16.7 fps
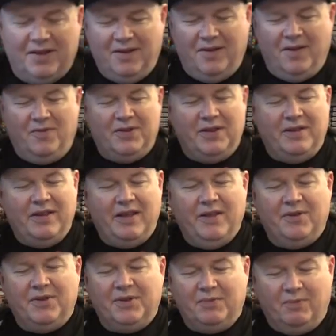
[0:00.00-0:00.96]
obviously the
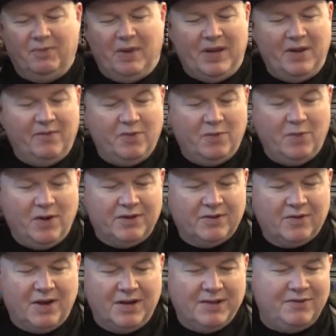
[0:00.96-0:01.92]
English meaning of the word
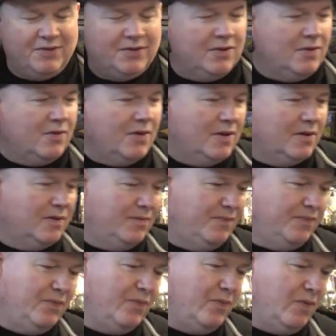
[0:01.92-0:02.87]
is quite different to
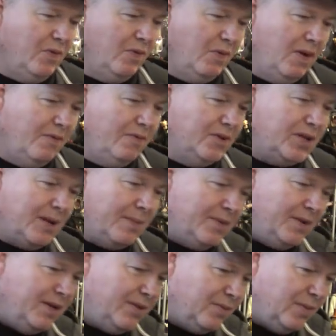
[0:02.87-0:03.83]
whatever
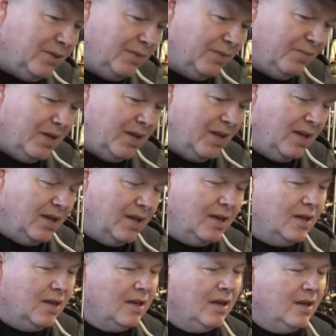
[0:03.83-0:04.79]
Japanese was.
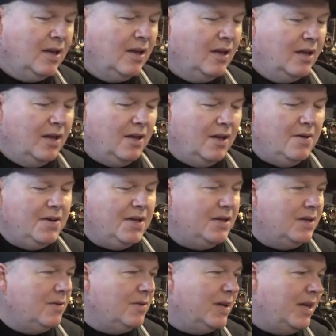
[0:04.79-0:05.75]
Okie
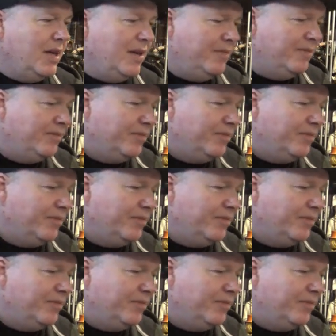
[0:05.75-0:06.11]
dokie.